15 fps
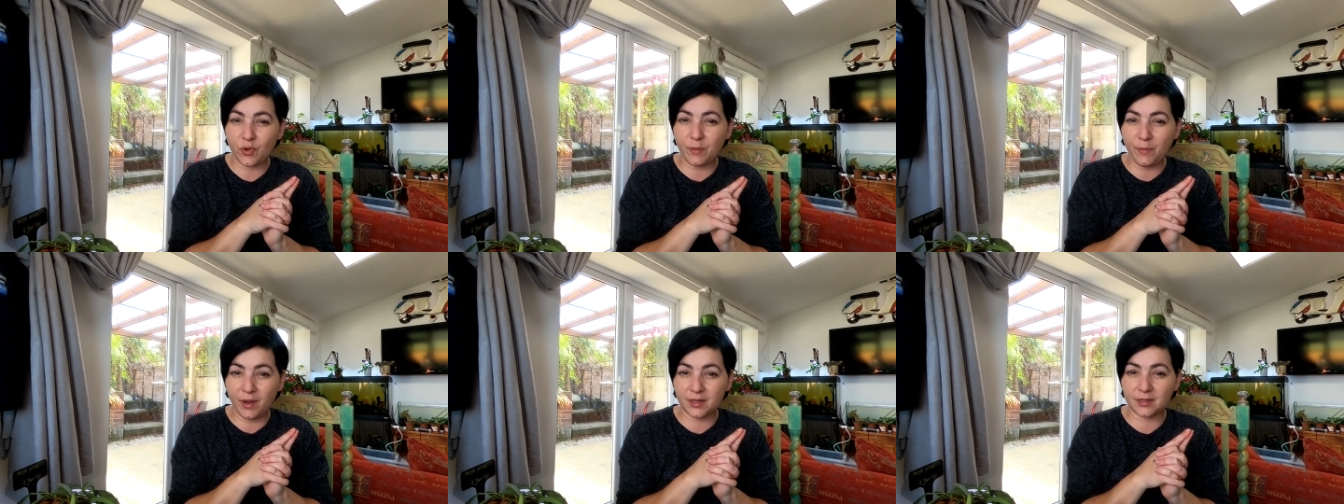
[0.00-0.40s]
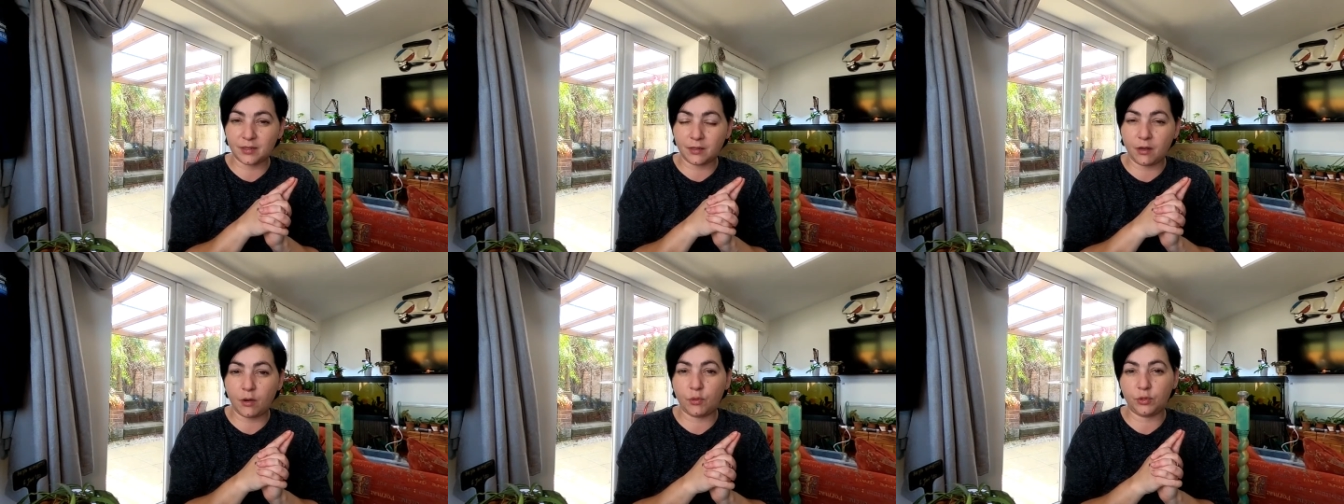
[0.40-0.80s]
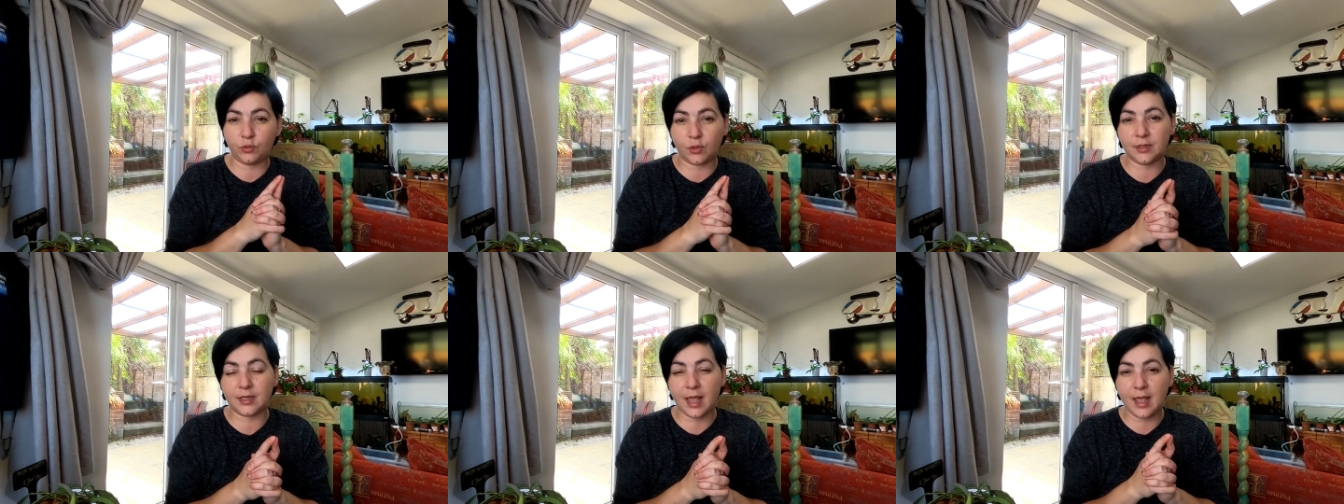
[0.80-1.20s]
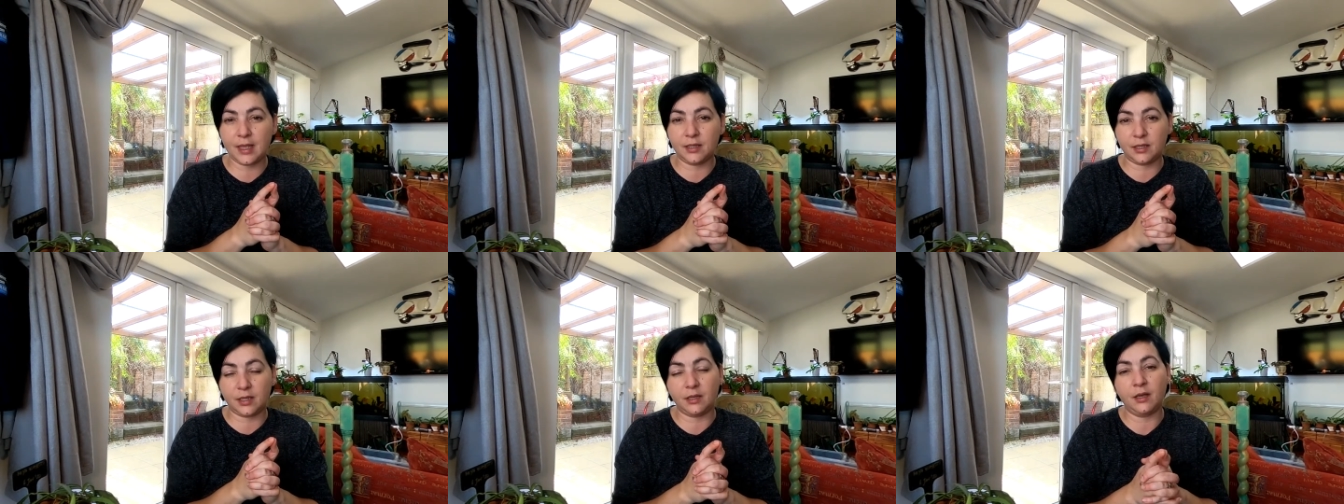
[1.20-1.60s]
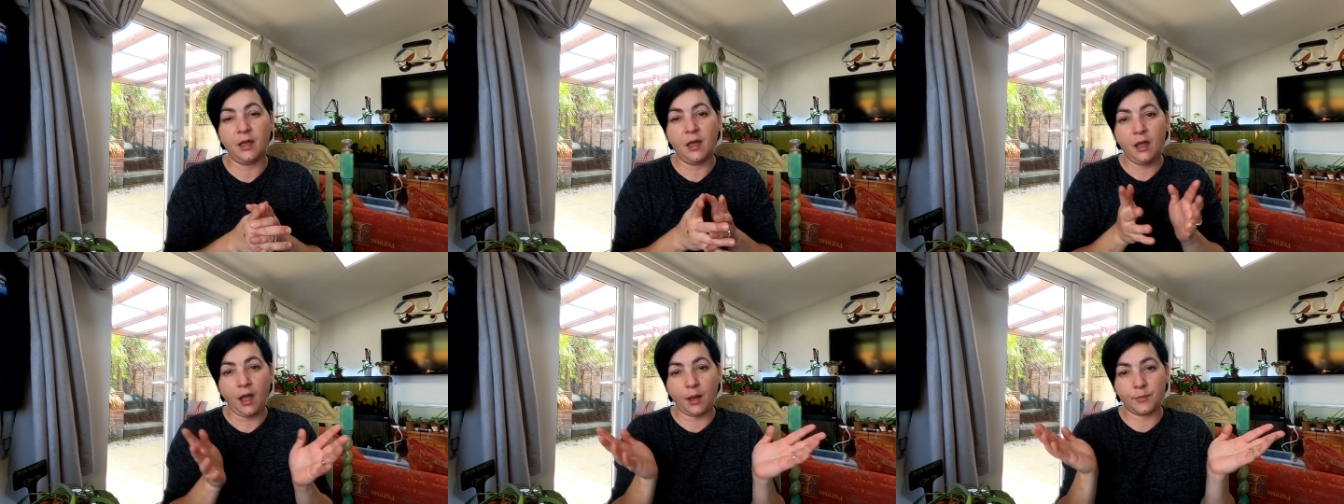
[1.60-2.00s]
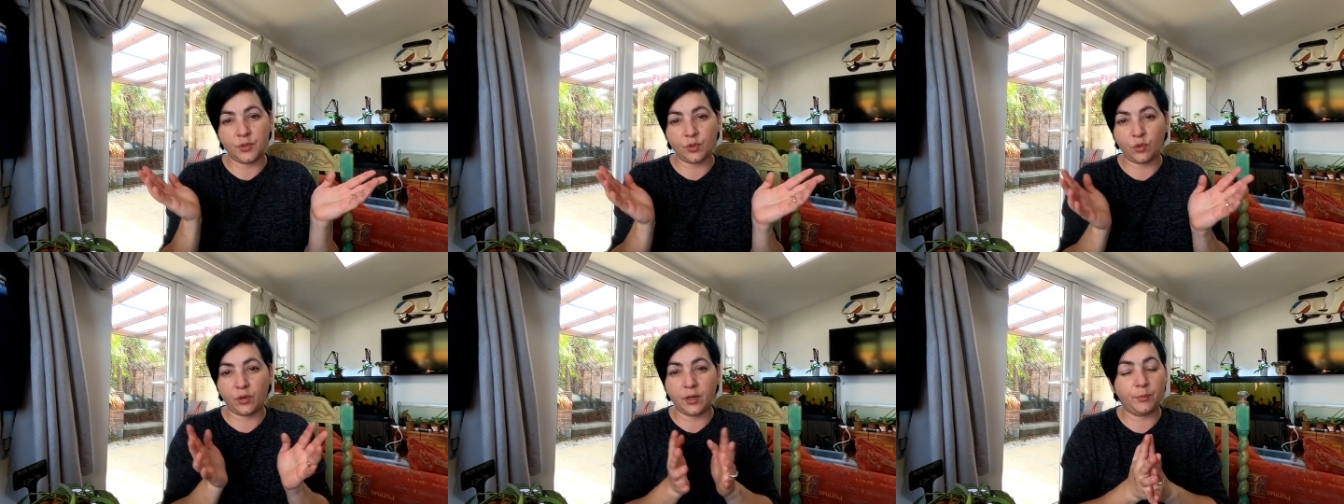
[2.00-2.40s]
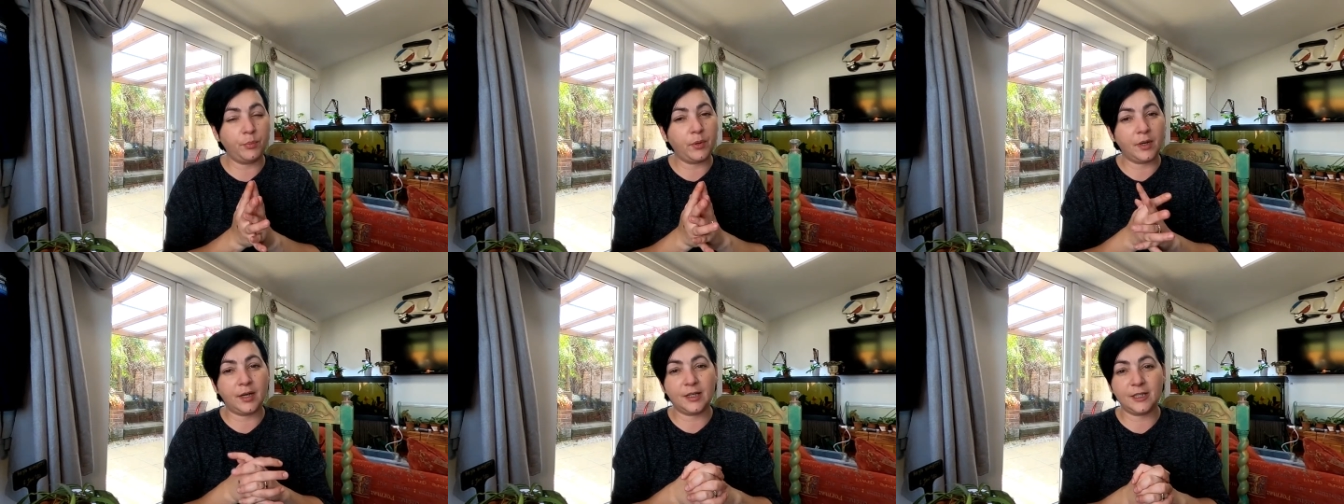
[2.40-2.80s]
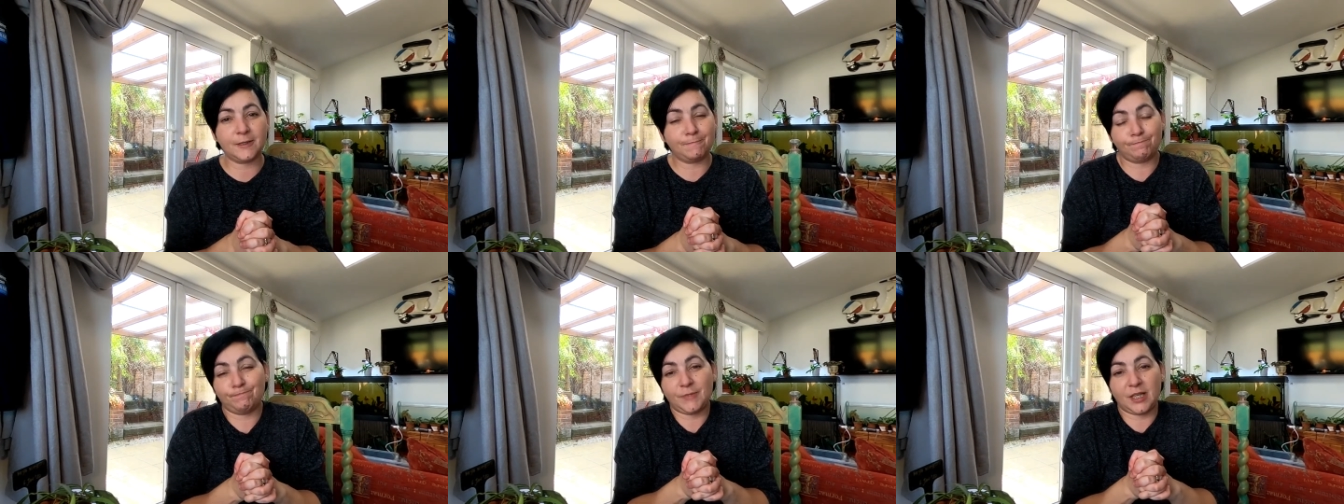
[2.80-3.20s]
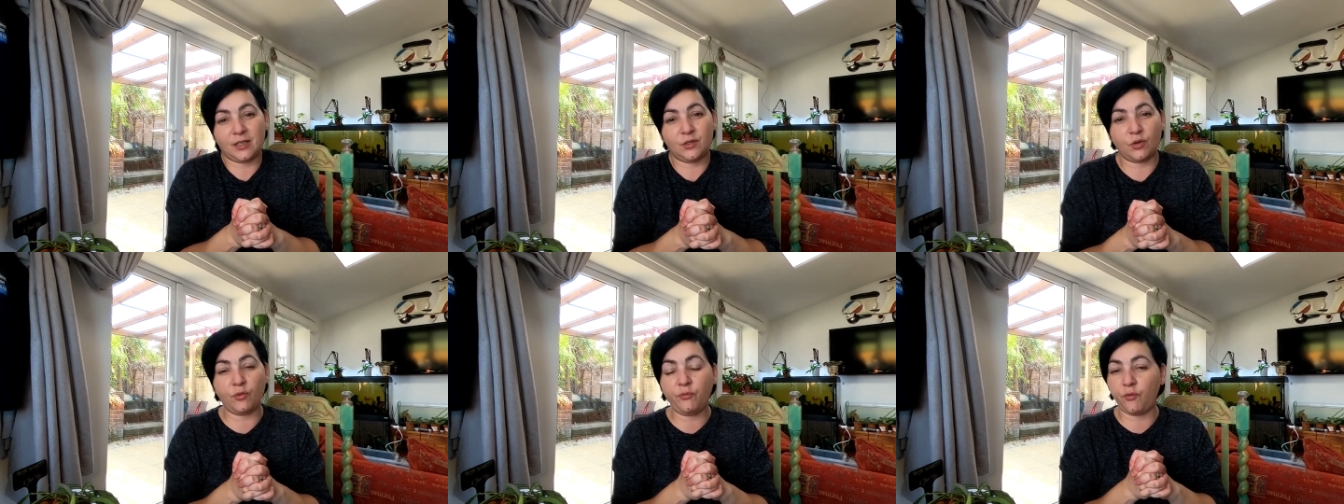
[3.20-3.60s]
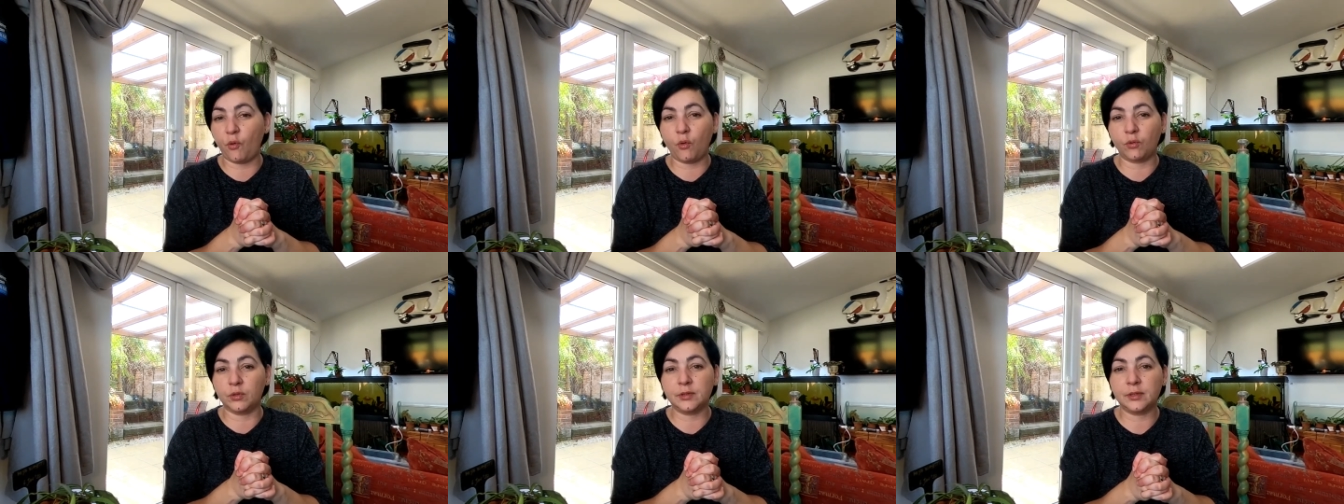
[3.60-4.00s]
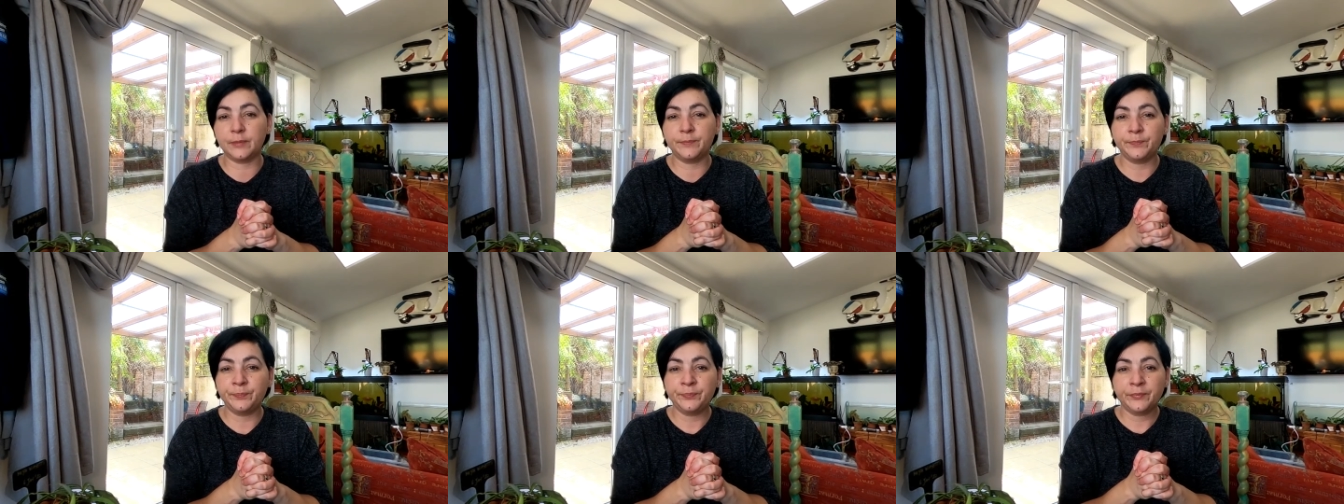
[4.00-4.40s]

three months ago it was 80, I'm sorry, but it's your fault.